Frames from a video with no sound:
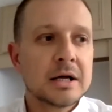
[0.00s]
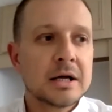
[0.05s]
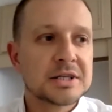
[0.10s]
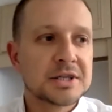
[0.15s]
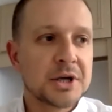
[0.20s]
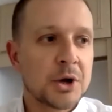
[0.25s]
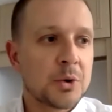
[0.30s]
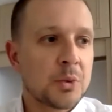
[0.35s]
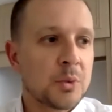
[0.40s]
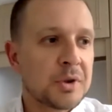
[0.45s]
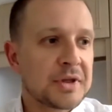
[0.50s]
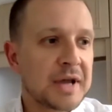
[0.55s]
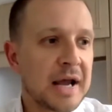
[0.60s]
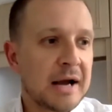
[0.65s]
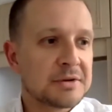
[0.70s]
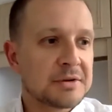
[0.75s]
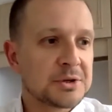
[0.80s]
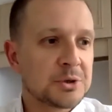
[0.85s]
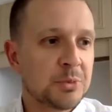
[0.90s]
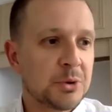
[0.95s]
So with
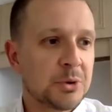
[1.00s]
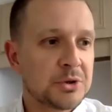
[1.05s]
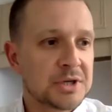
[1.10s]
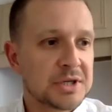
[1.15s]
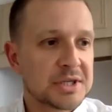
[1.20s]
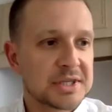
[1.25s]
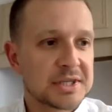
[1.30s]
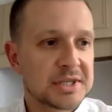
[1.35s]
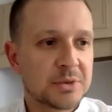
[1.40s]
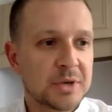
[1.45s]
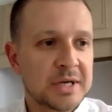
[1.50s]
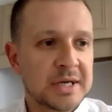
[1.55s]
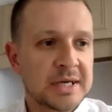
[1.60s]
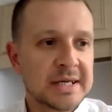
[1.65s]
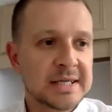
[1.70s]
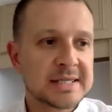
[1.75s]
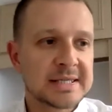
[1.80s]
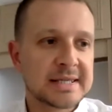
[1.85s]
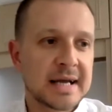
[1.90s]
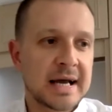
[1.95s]
council budgets
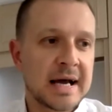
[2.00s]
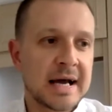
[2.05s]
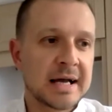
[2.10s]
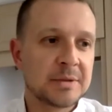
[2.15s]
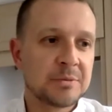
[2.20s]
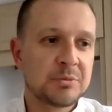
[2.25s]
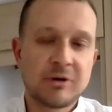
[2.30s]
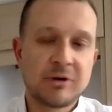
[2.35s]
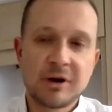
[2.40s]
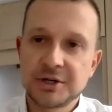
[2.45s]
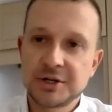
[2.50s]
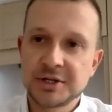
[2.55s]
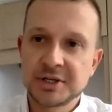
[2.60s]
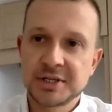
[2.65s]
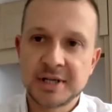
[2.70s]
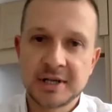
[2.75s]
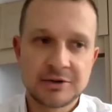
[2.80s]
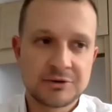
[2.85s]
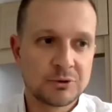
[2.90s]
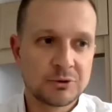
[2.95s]
squeezed and precious
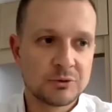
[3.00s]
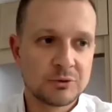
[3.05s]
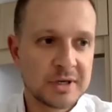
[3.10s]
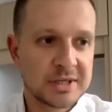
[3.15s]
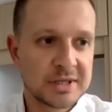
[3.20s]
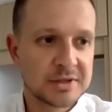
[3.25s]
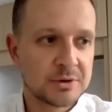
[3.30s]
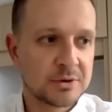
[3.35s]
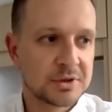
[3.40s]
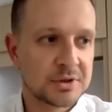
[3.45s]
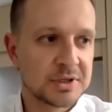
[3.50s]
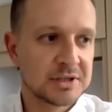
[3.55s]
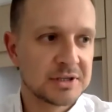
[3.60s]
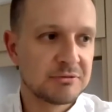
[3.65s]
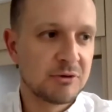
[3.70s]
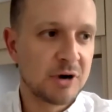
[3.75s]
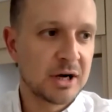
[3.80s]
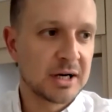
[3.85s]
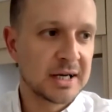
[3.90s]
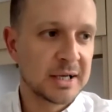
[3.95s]
central resources
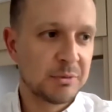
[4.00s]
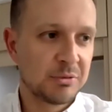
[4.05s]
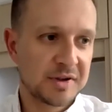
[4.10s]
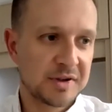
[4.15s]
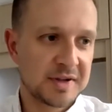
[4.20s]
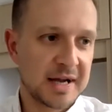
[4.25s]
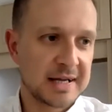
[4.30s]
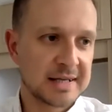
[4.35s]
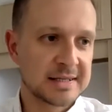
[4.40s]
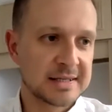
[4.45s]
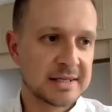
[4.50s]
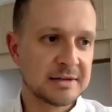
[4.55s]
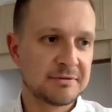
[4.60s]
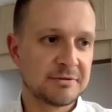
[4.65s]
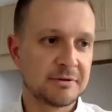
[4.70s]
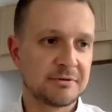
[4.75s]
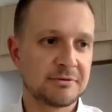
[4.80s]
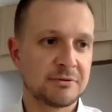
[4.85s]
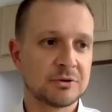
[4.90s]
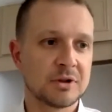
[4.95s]
rightly protected
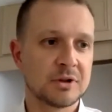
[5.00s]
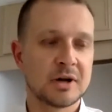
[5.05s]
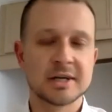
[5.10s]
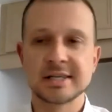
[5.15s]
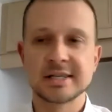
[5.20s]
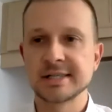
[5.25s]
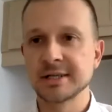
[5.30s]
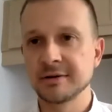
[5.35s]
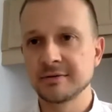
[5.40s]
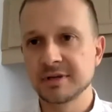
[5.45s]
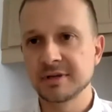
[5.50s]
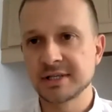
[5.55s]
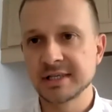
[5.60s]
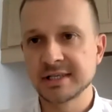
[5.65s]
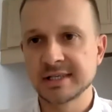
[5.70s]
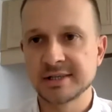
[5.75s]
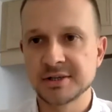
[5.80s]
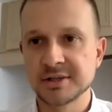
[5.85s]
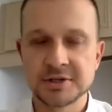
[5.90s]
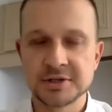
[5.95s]
for frontline
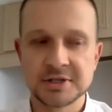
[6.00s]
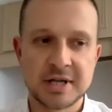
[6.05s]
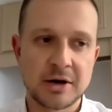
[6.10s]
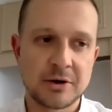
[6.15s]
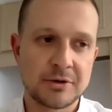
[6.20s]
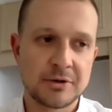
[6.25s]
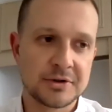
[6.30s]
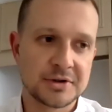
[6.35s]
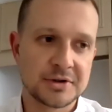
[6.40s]
services such as health